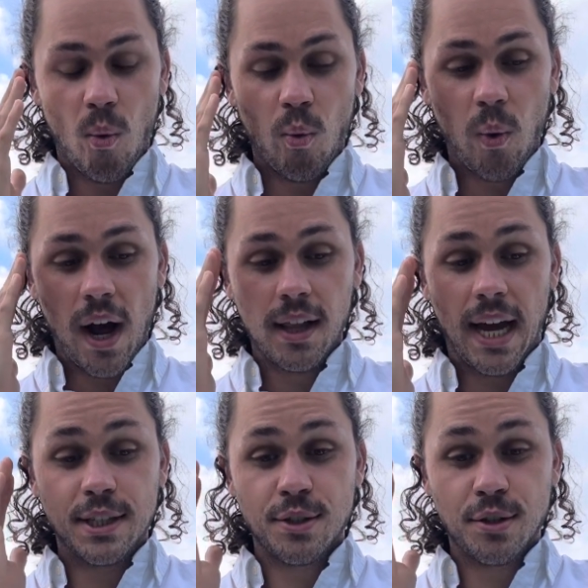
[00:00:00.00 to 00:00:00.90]
while
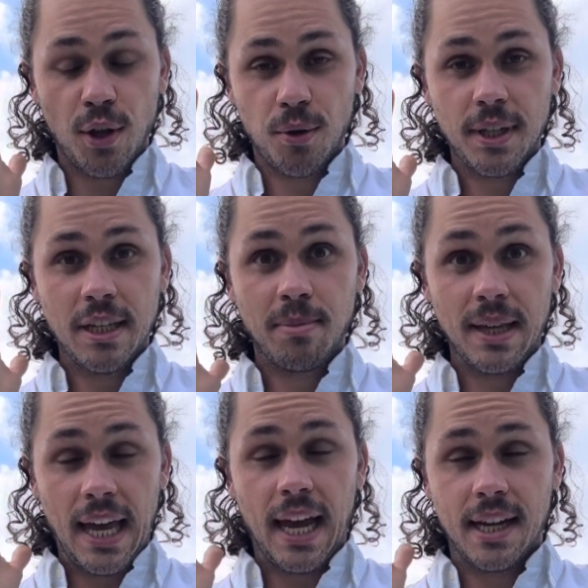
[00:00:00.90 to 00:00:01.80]
I slowly
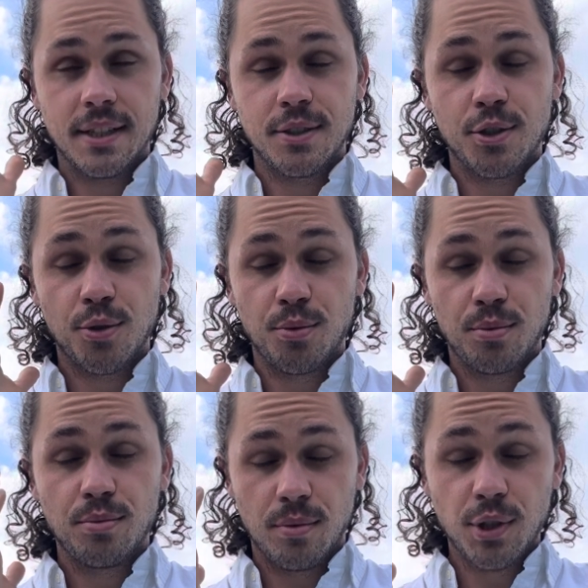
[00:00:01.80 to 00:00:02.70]
began to
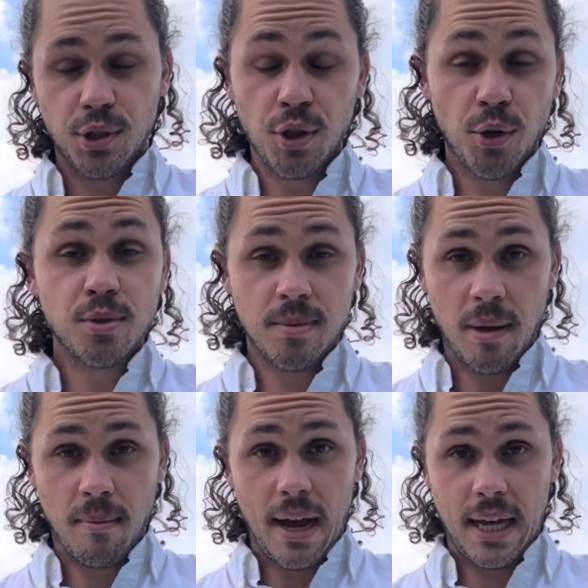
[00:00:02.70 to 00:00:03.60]
lose my
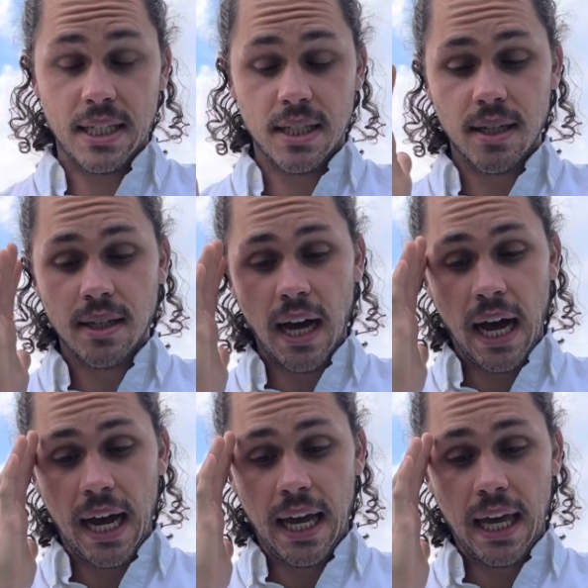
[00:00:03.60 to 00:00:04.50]
mind.
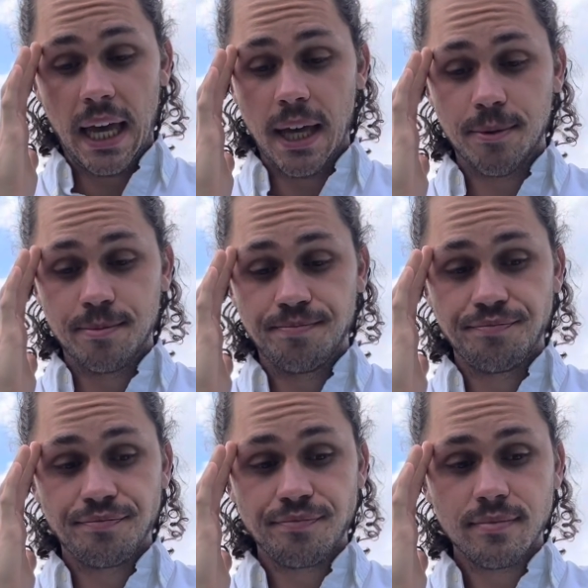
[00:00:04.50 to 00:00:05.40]

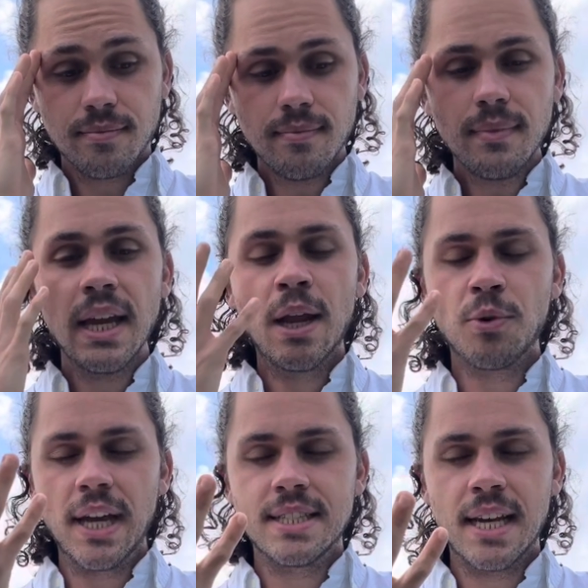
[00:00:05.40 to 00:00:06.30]
And
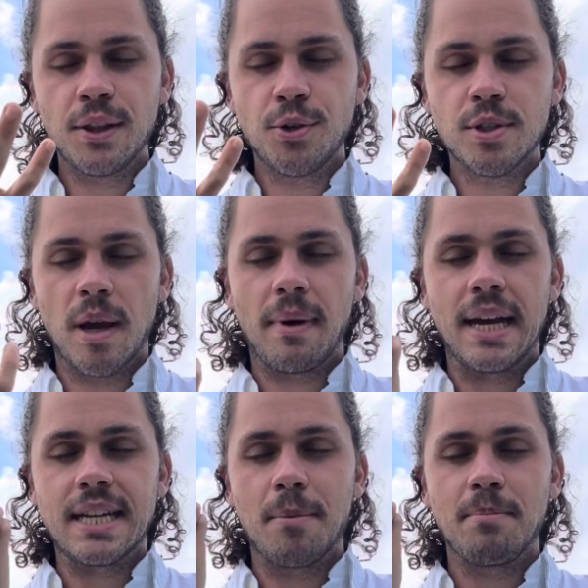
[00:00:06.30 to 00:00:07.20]
when I say lose my
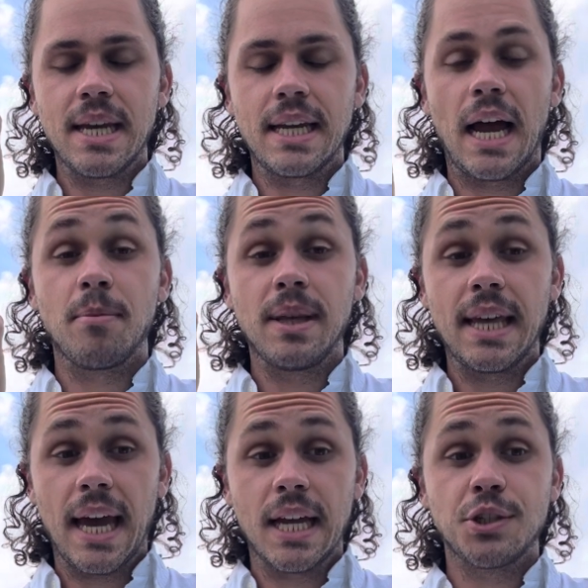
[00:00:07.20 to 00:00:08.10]
mind, I mean I
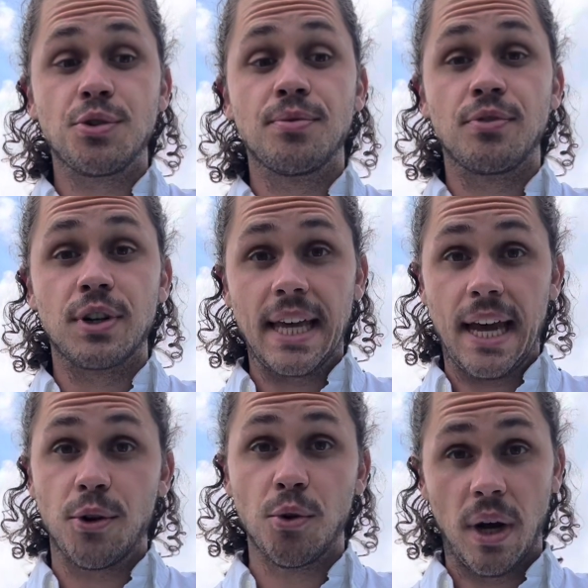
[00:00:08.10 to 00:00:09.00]
began to forget
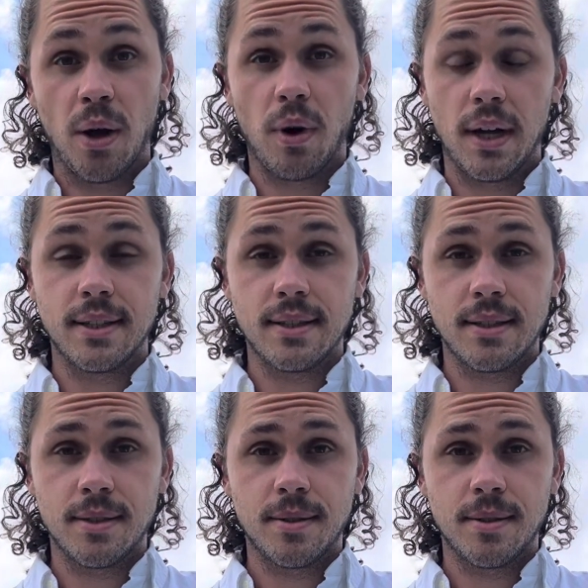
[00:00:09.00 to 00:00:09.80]
who I was.